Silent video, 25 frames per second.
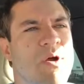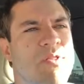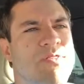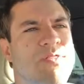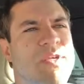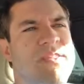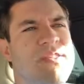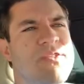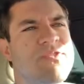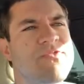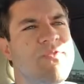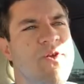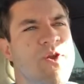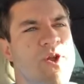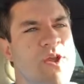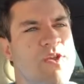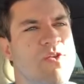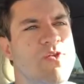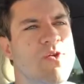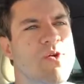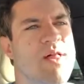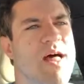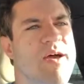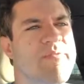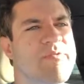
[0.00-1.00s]
one thing that's very
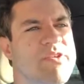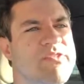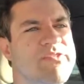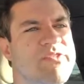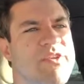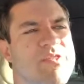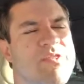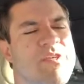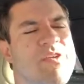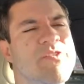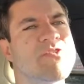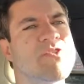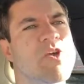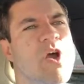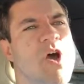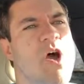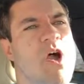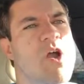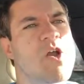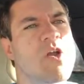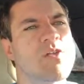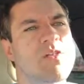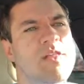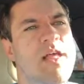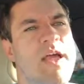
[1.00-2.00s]
cool, obviously, this
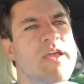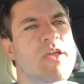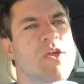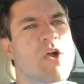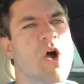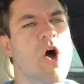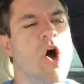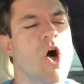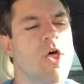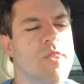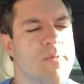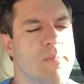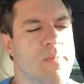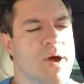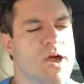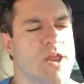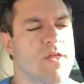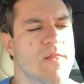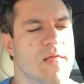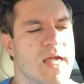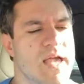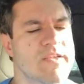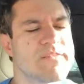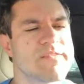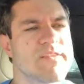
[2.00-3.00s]
car, like all the
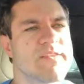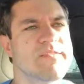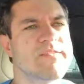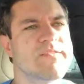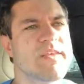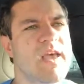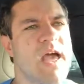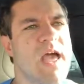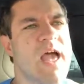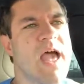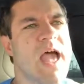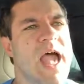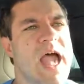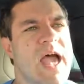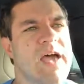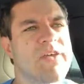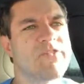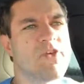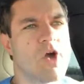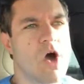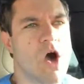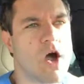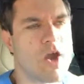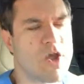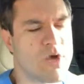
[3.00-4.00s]
Model X's,
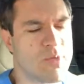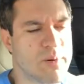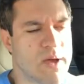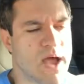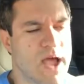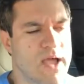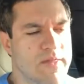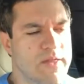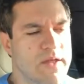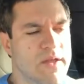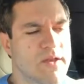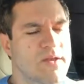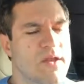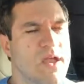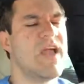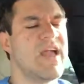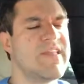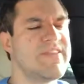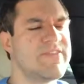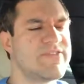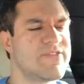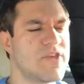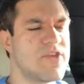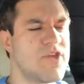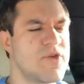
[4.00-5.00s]
has autopilot.
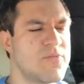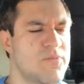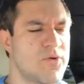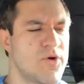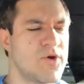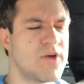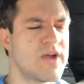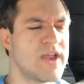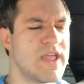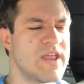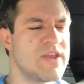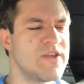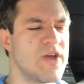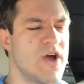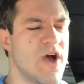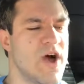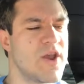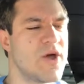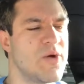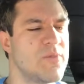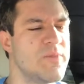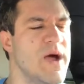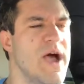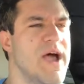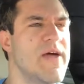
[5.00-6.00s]
And so you put it into
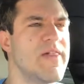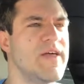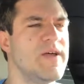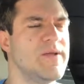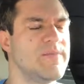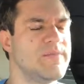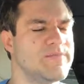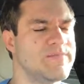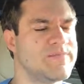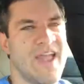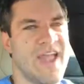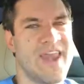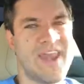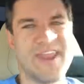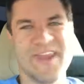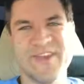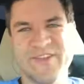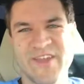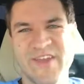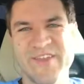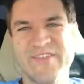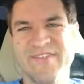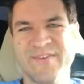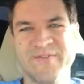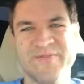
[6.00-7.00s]
autopilot and it
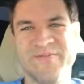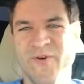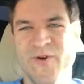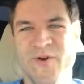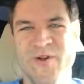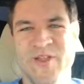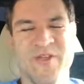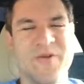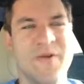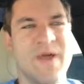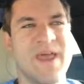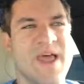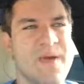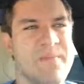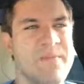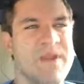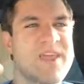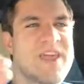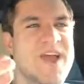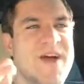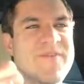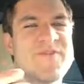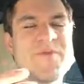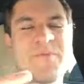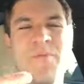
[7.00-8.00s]
does it for you. And I'm
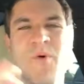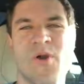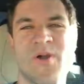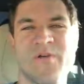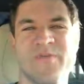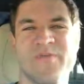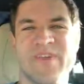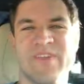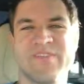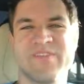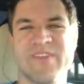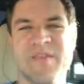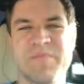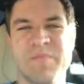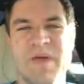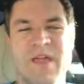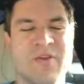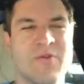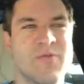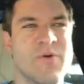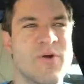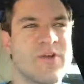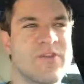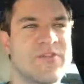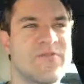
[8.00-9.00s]
gonna cover more of this in my
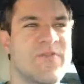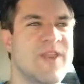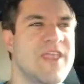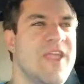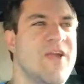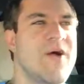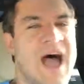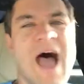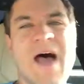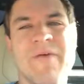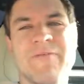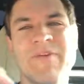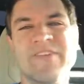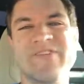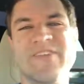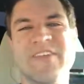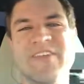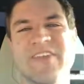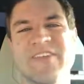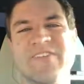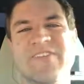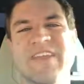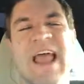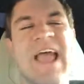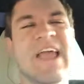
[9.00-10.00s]
quirks video.
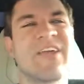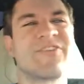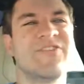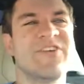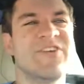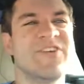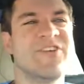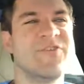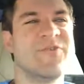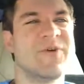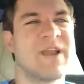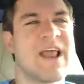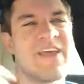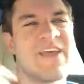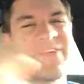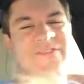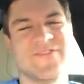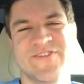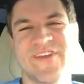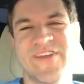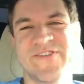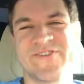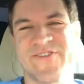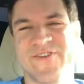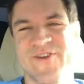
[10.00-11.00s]
Obviously doesn't actually do what I
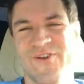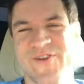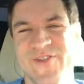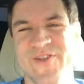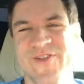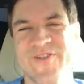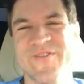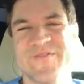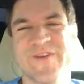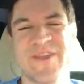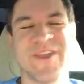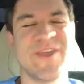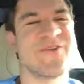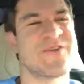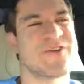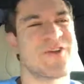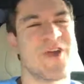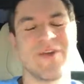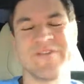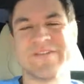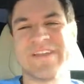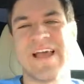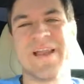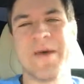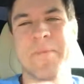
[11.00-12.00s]
suggested earlier in the video. The
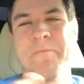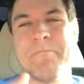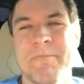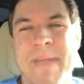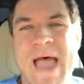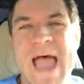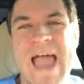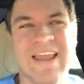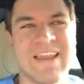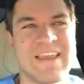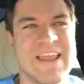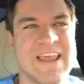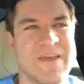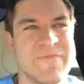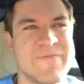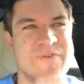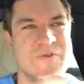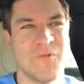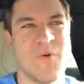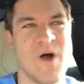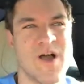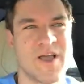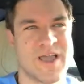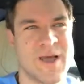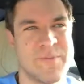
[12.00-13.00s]
car's not a magnet. If
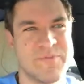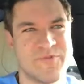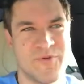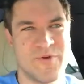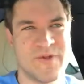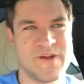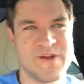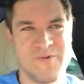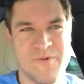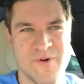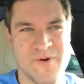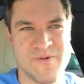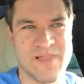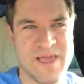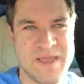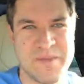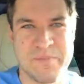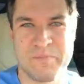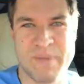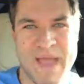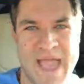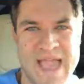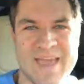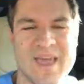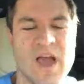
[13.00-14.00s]
you walk up to it, it won't
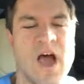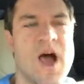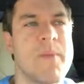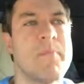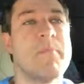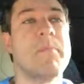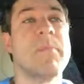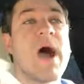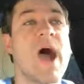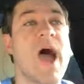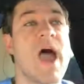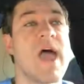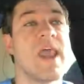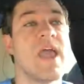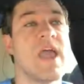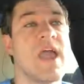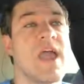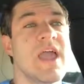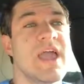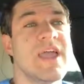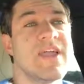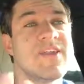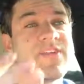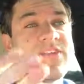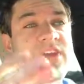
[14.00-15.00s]
like back up, but
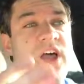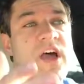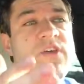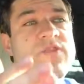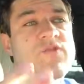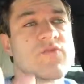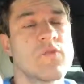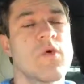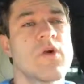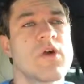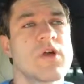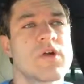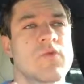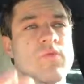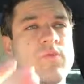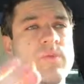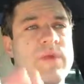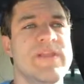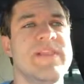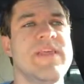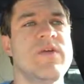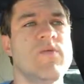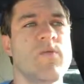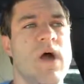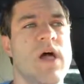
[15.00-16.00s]
it does work
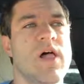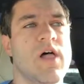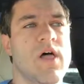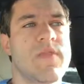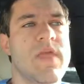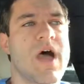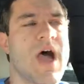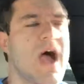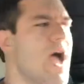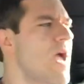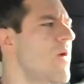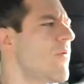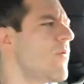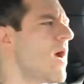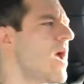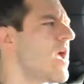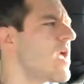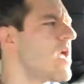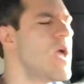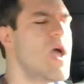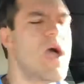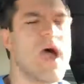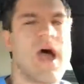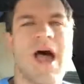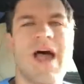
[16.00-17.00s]
really well on the highway.
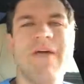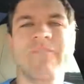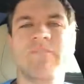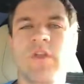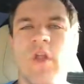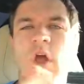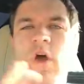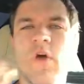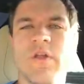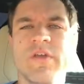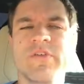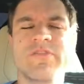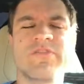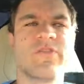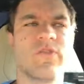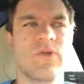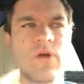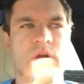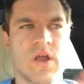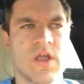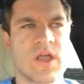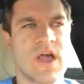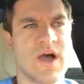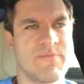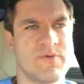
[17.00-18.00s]
I've noticed there
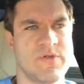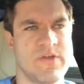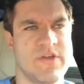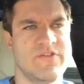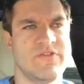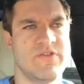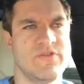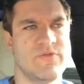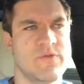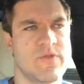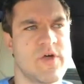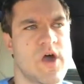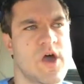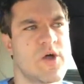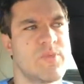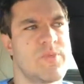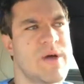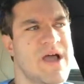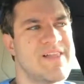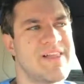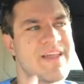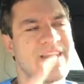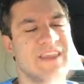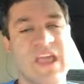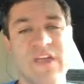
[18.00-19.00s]
are a couple issues with
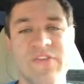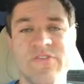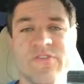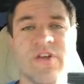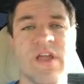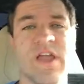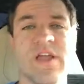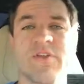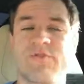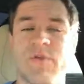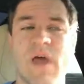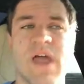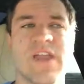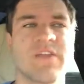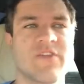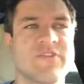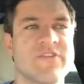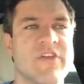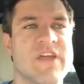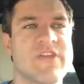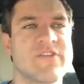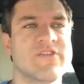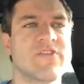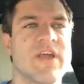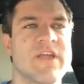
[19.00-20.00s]
autopilot. Yesterday it tried to
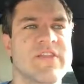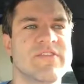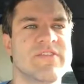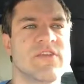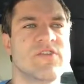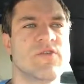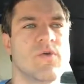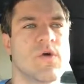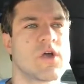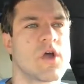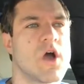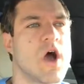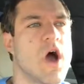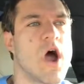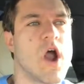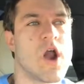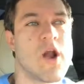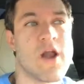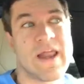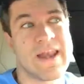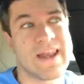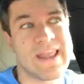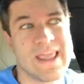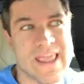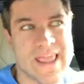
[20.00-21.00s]
change lanes into a
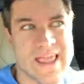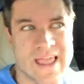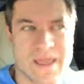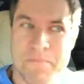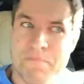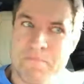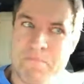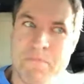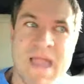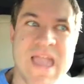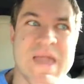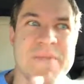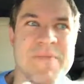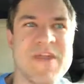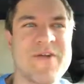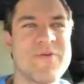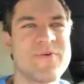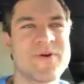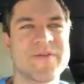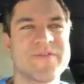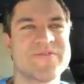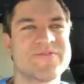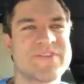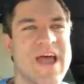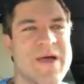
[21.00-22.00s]
car and maybe it
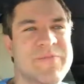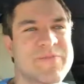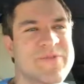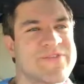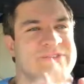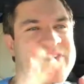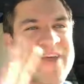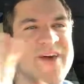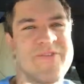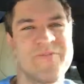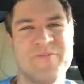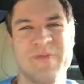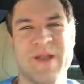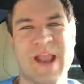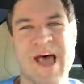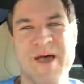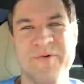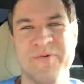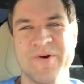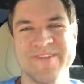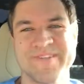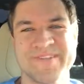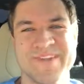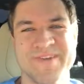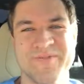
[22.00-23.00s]
would have stopped itself, but I
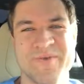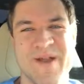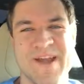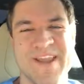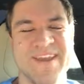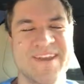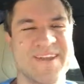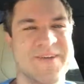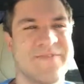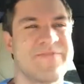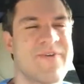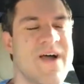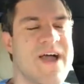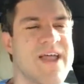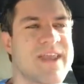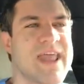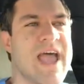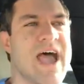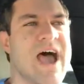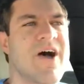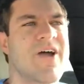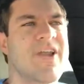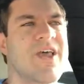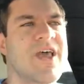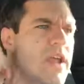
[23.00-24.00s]
wasn't ready to find
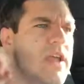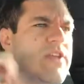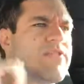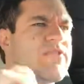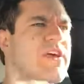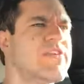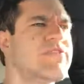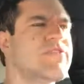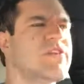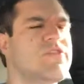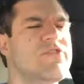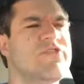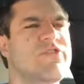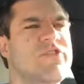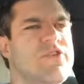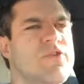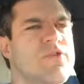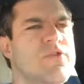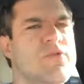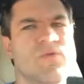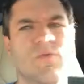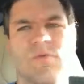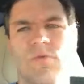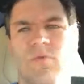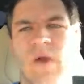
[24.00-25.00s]
out. It doesn't
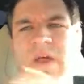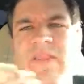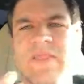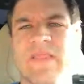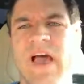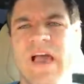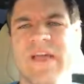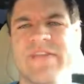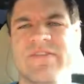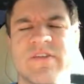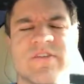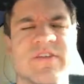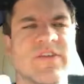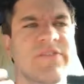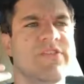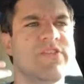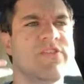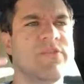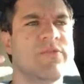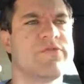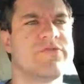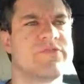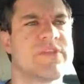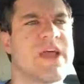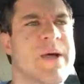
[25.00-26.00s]
do red lights, it
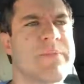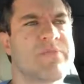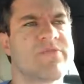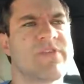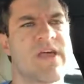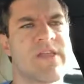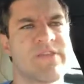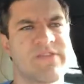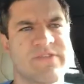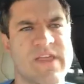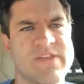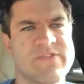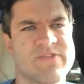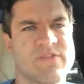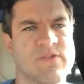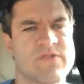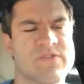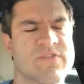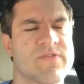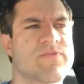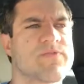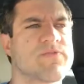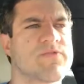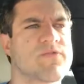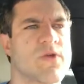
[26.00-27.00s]
doesn't do stop signs, that
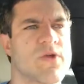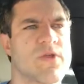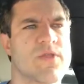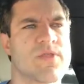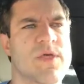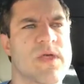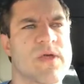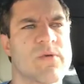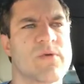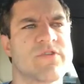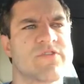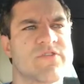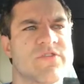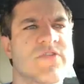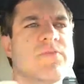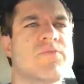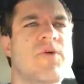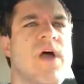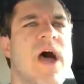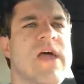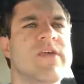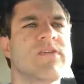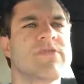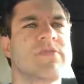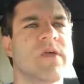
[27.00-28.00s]
sort sort of thing, which
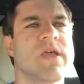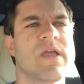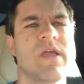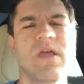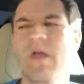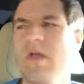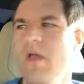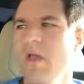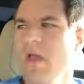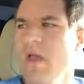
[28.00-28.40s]
surprised me.